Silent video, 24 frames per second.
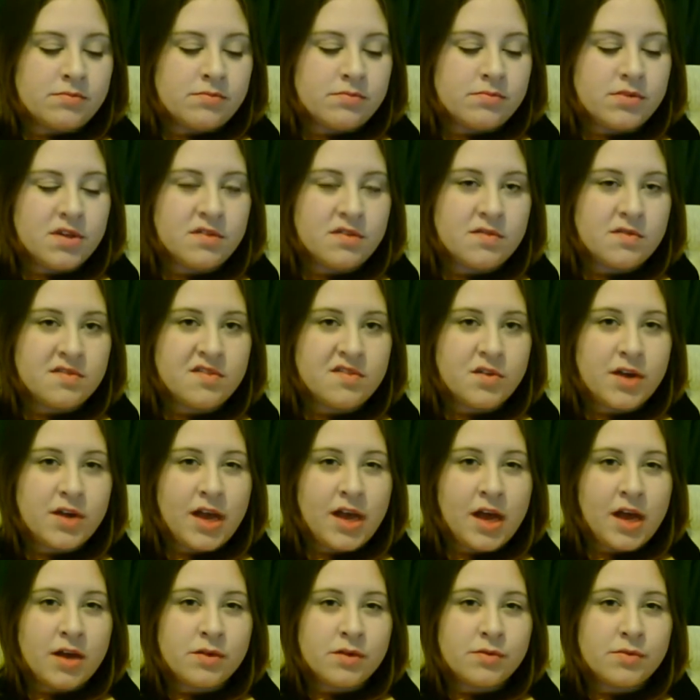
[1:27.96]
this was sort of
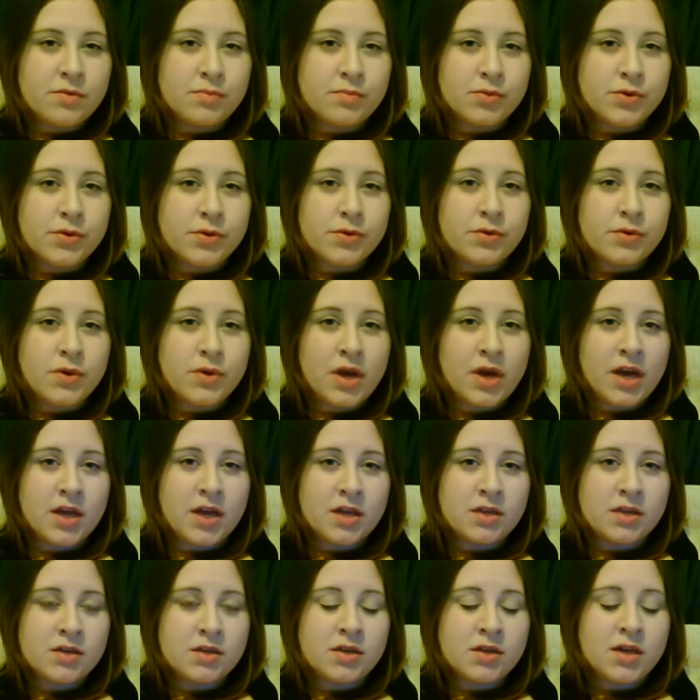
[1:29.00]
out of the blue
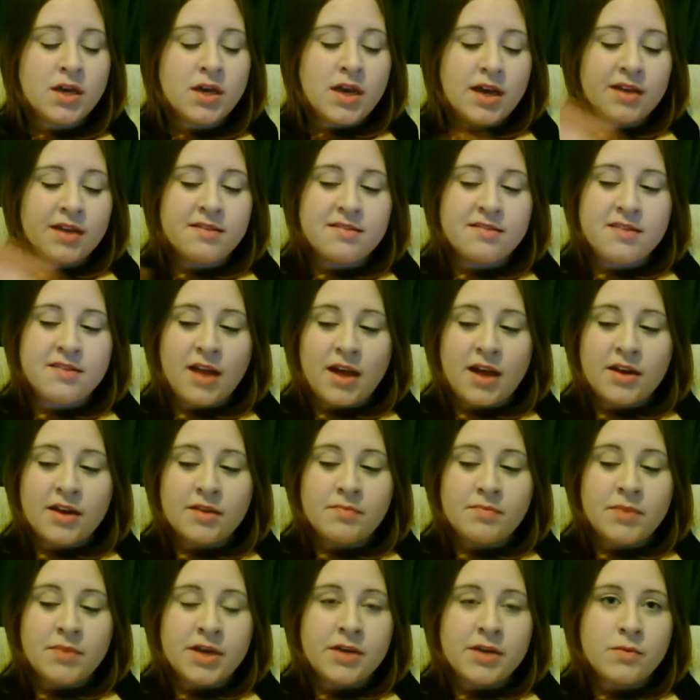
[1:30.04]
and it
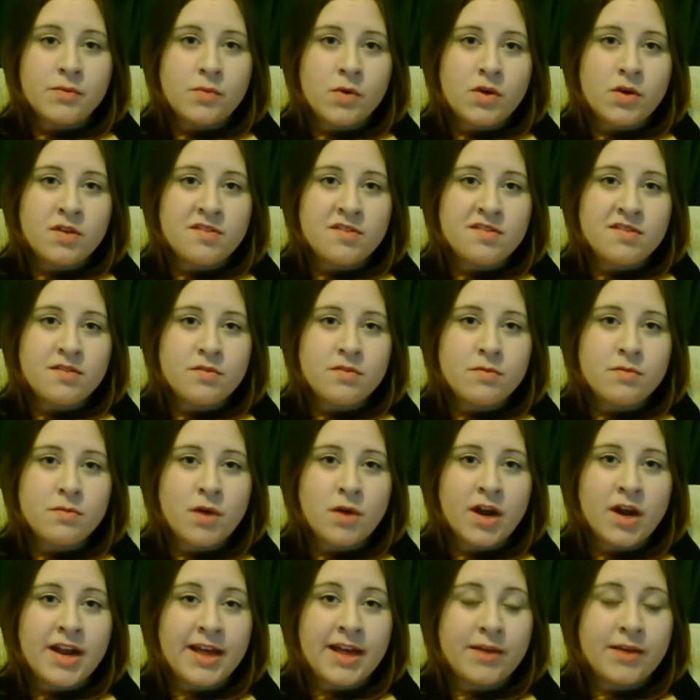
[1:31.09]
started being worse in the
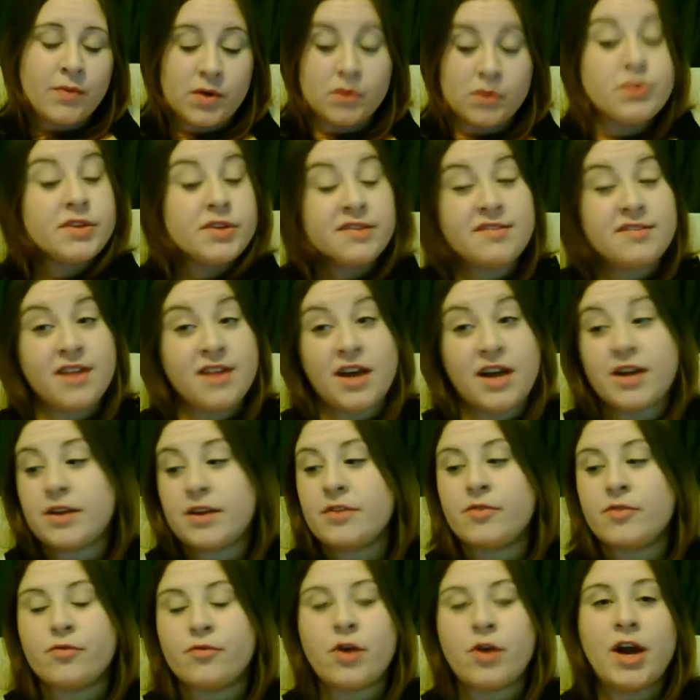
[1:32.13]
right hand. Well, it started
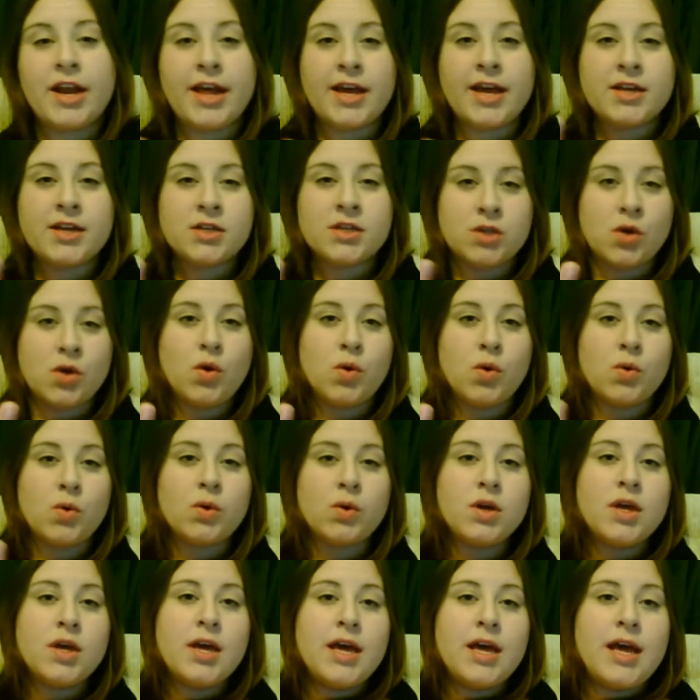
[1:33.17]
in the right hand at all.
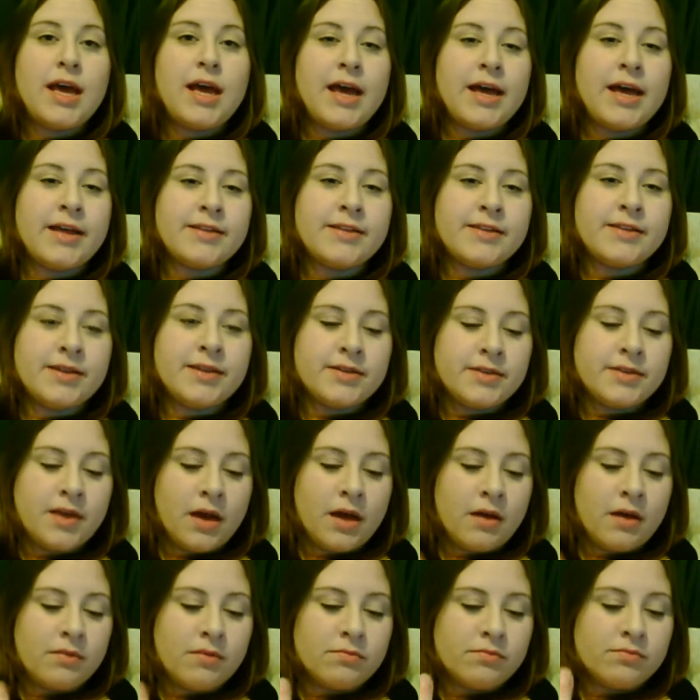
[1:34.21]
And
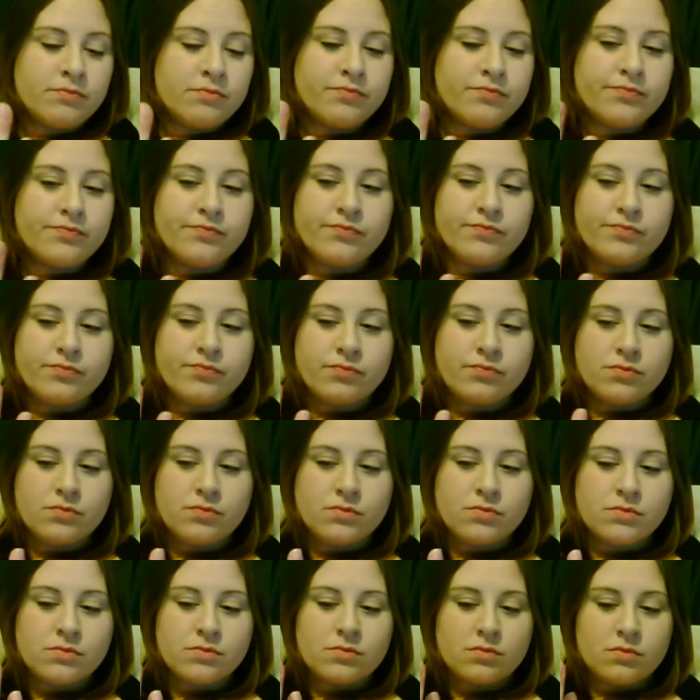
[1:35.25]
then
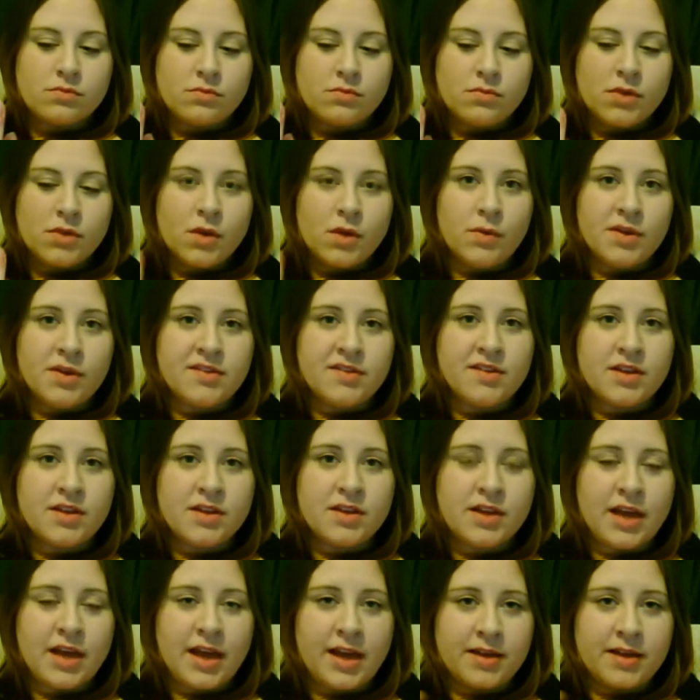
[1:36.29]
once it
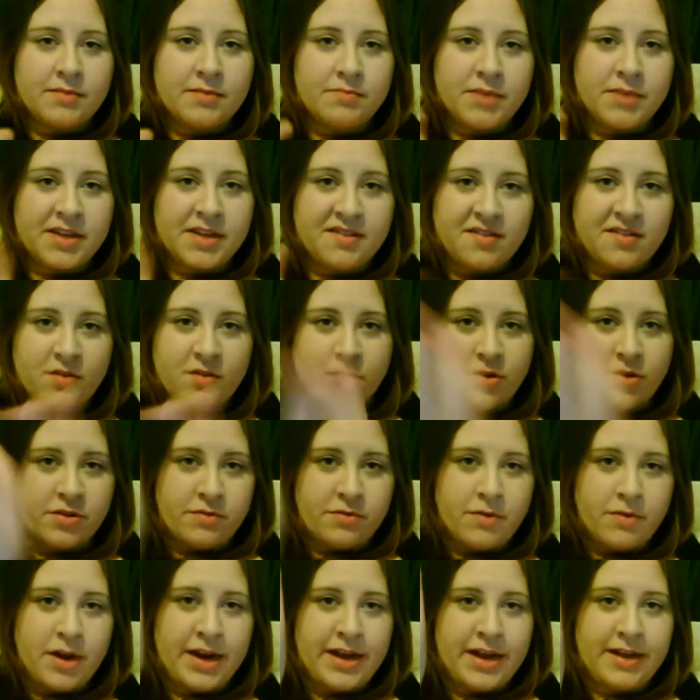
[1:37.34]
had been sore in the
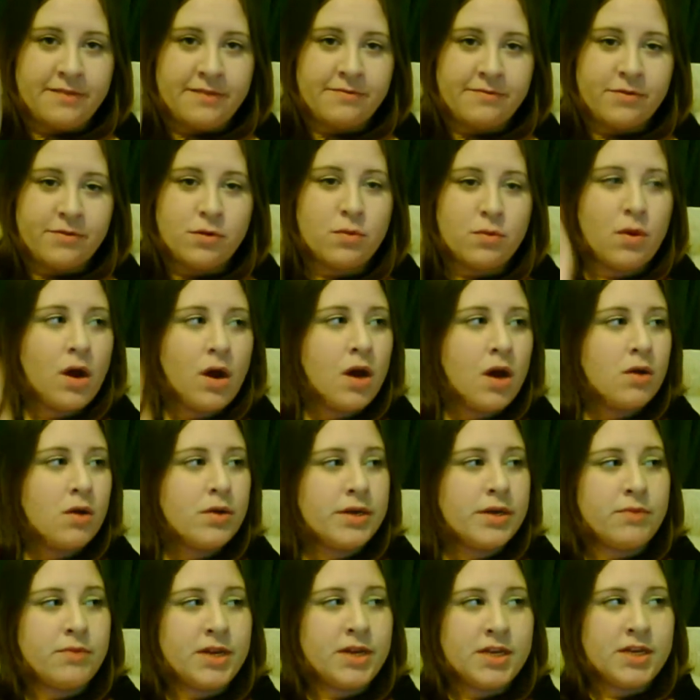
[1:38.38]
right hand for a while,
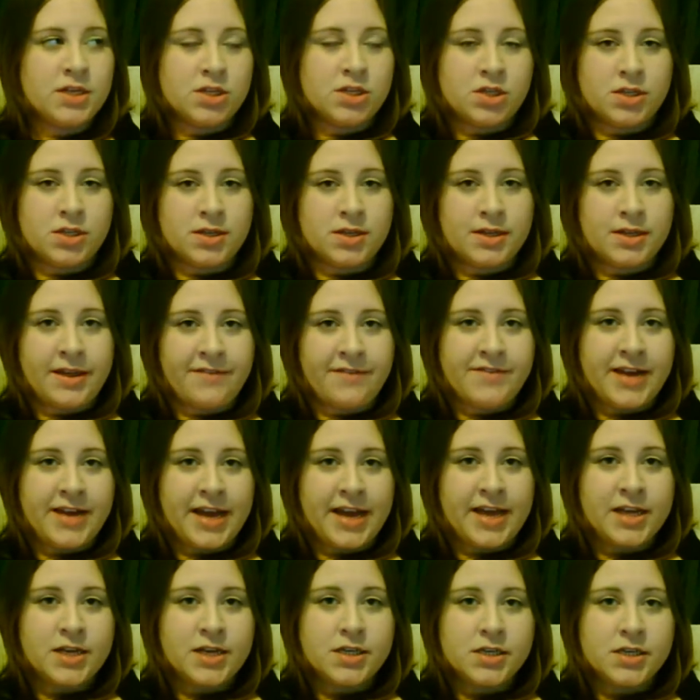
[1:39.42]
it went into the left
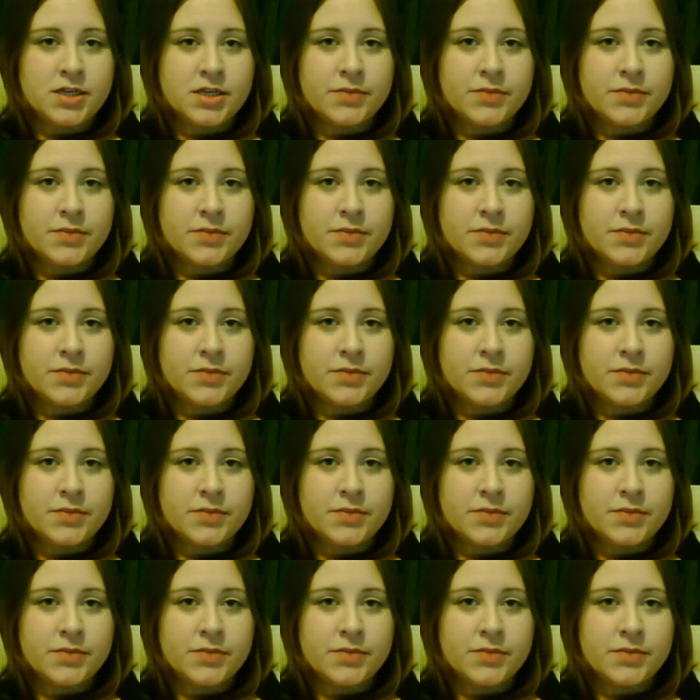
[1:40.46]
hand.